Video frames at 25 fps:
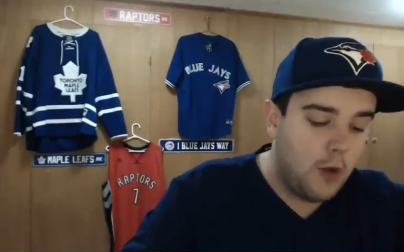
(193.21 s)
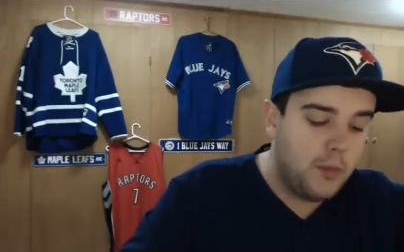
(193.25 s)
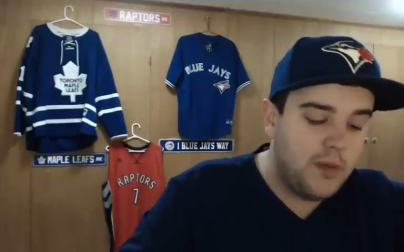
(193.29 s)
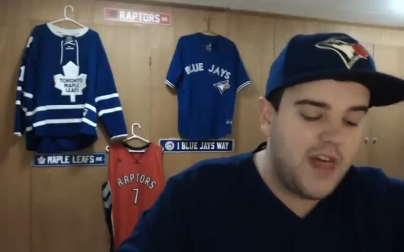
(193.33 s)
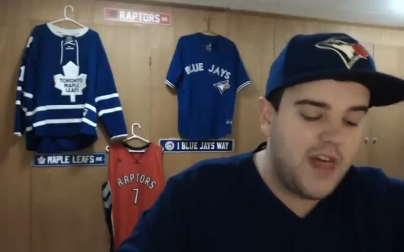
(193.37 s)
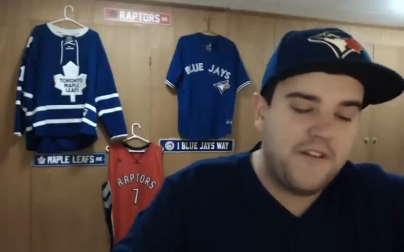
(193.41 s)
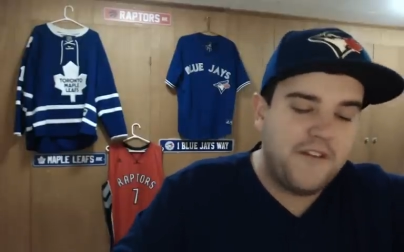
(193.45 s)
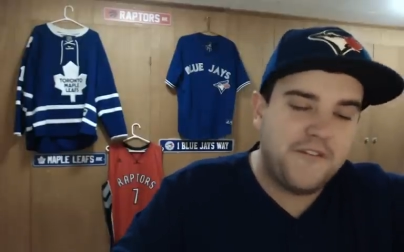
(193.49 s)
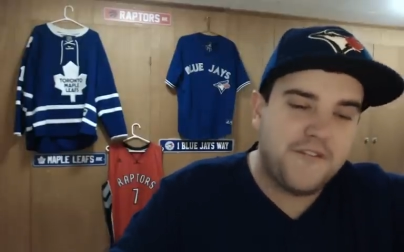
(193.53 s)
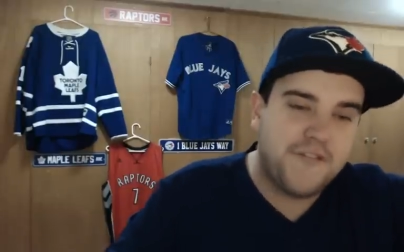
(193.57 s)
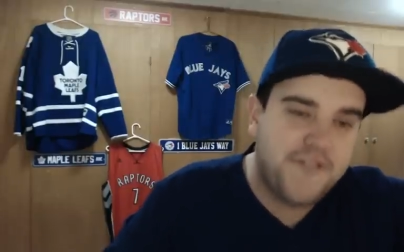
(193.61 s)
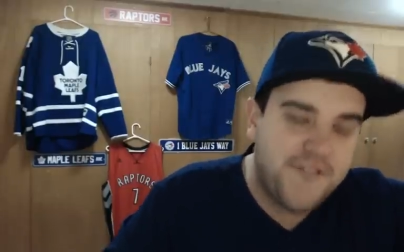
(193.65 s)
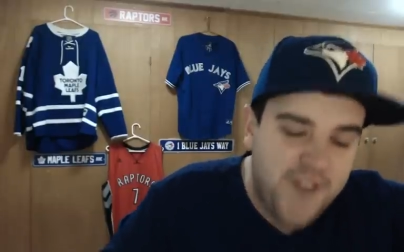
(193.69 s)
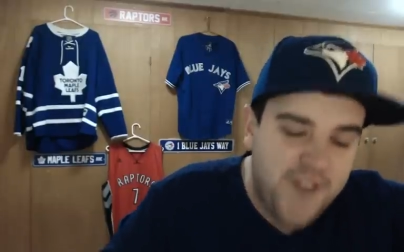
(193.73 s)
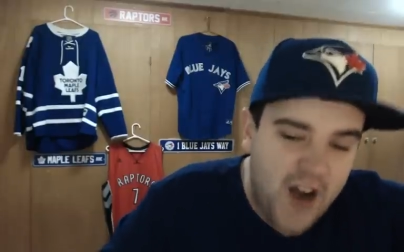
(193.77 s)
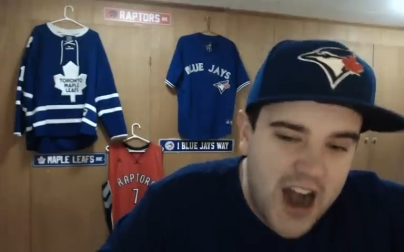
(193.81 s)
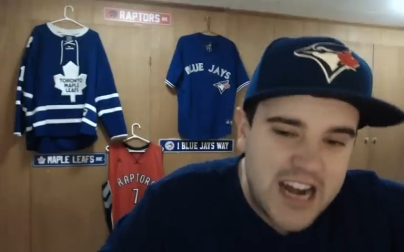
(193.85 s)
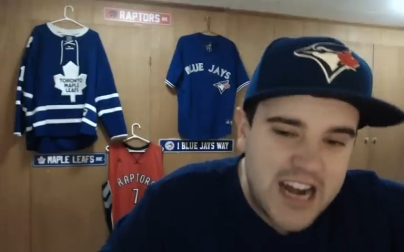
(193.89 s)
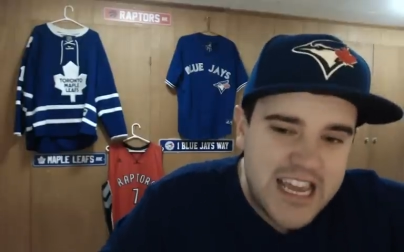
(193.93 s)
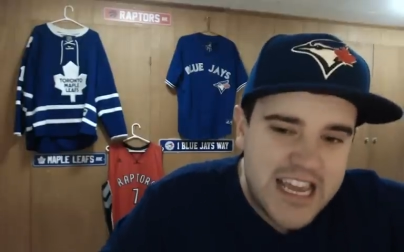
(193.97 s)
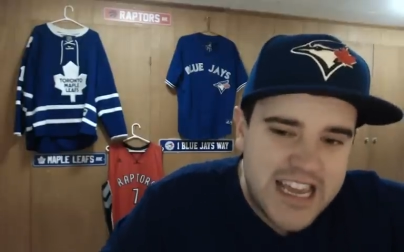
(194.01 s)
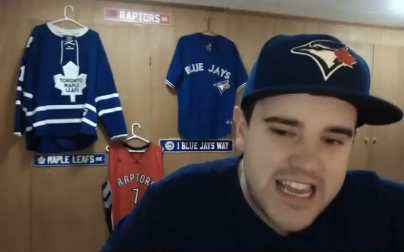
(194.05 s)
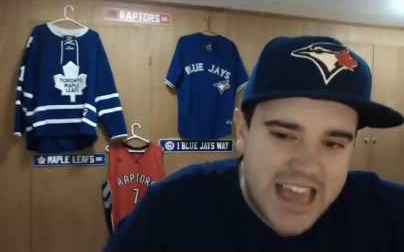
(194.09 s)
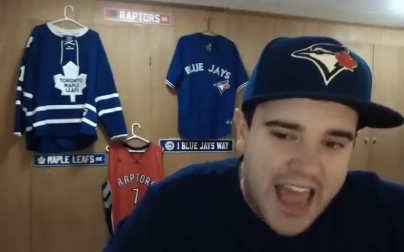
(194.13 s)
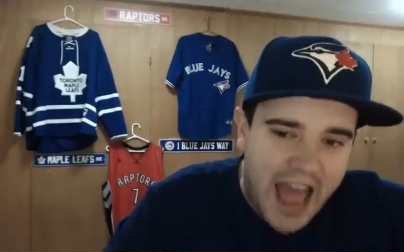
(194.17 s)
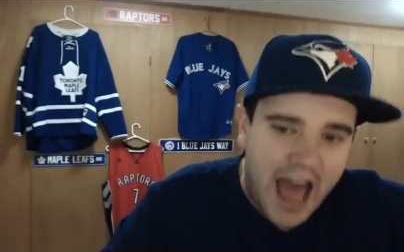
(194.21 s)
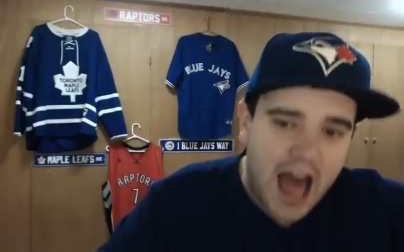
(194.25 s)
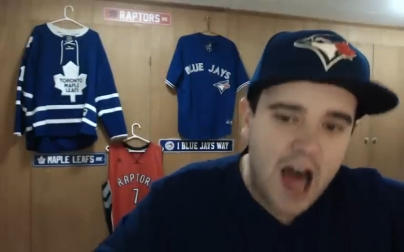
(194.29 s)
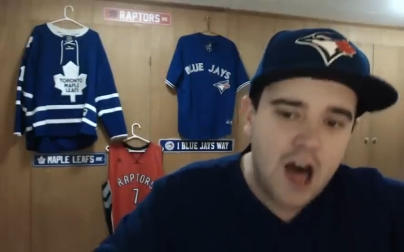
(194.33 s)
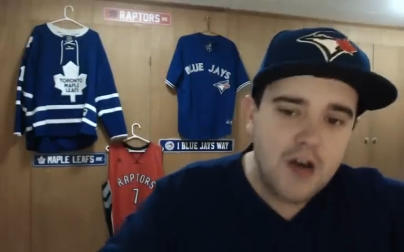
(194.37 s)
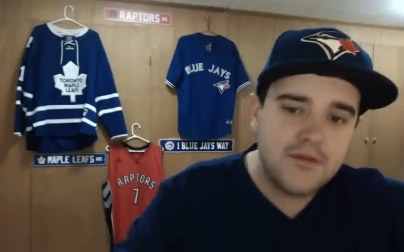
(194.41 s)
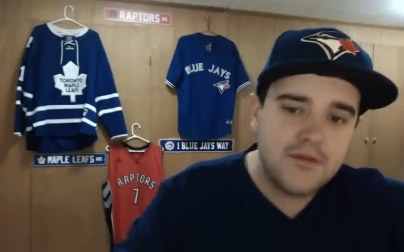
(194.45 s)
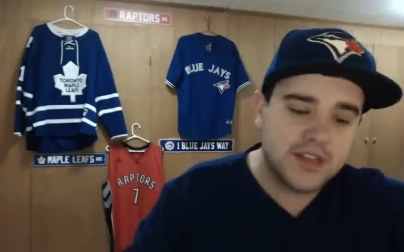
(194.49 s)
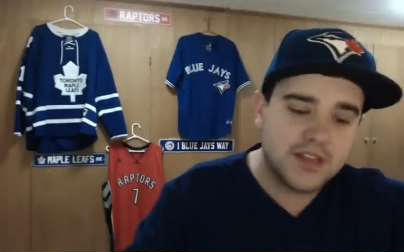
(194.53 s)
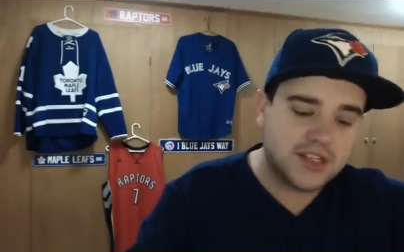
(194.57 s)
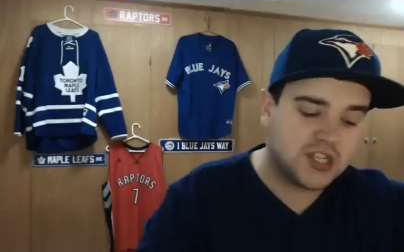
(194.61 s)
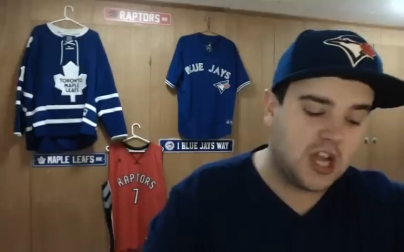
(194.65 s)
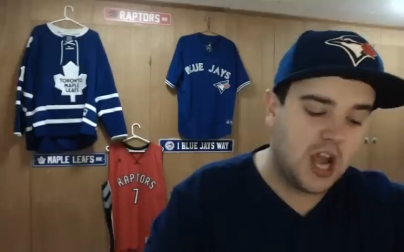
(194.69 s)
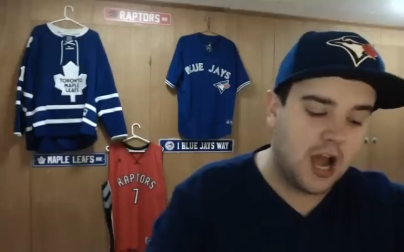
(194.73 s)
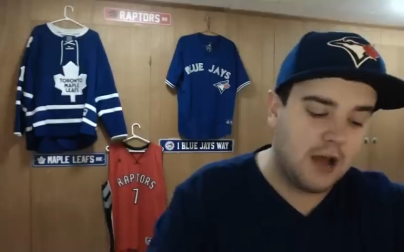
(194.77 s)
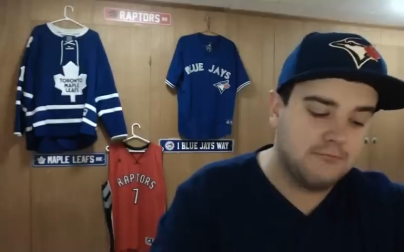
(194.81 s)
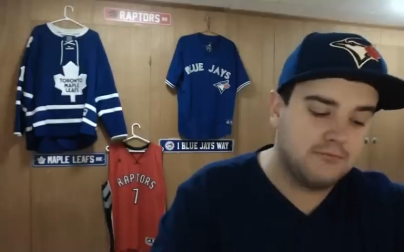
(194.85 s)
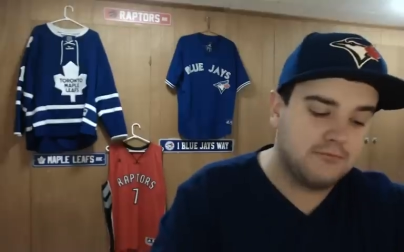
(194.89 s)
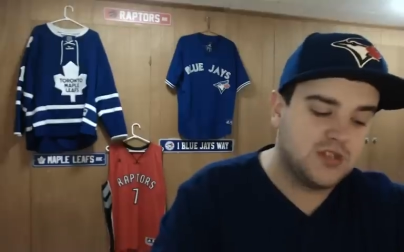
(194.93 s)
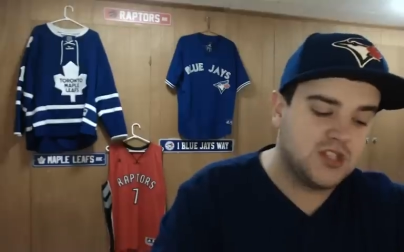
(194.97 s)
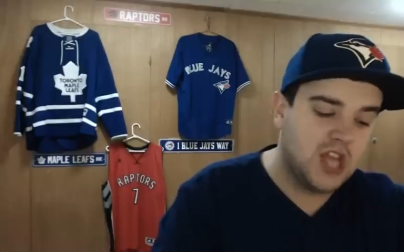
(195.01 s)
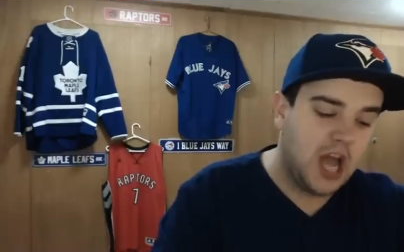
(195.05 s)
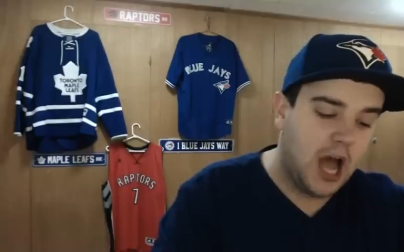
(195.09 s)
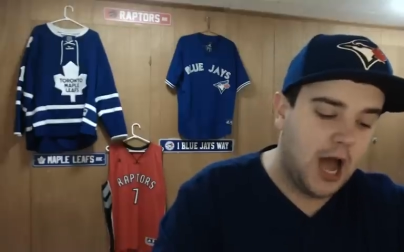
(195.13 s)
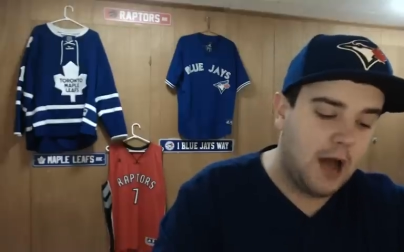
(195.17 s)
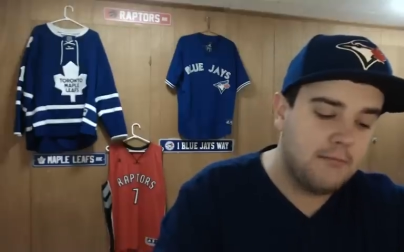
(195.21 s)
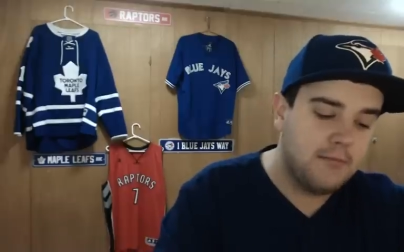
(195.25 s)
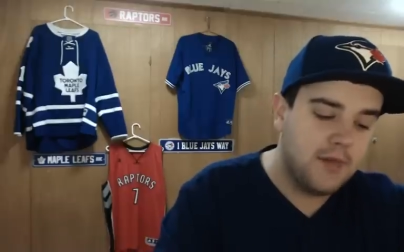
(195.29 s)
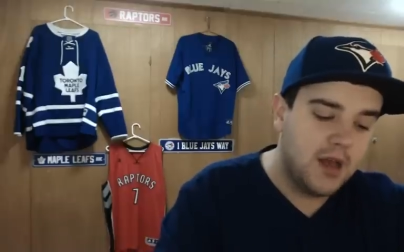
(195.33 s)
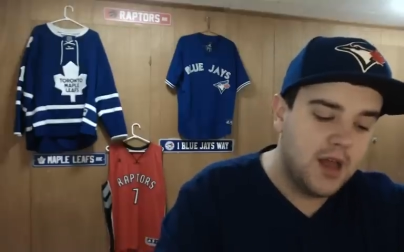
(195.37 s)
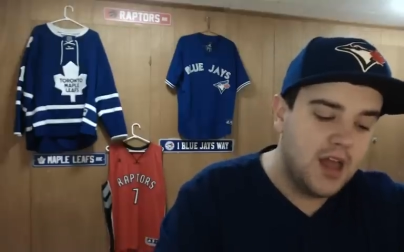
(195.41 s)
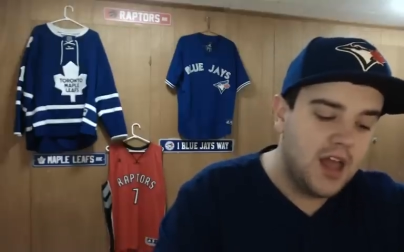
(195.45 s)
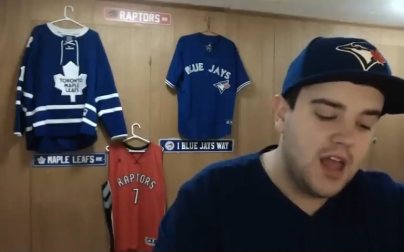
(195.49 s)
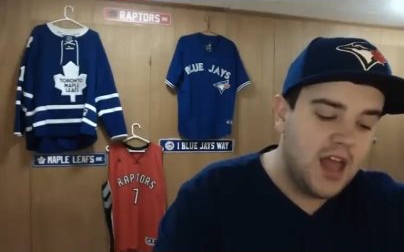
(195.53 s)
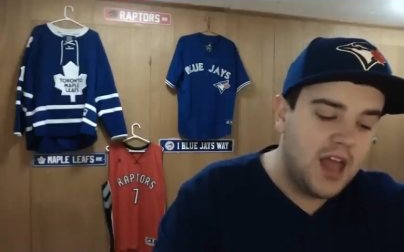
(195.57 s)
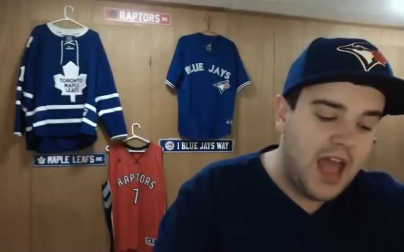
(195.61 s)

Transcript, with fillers: But then Freddie Galvis comes up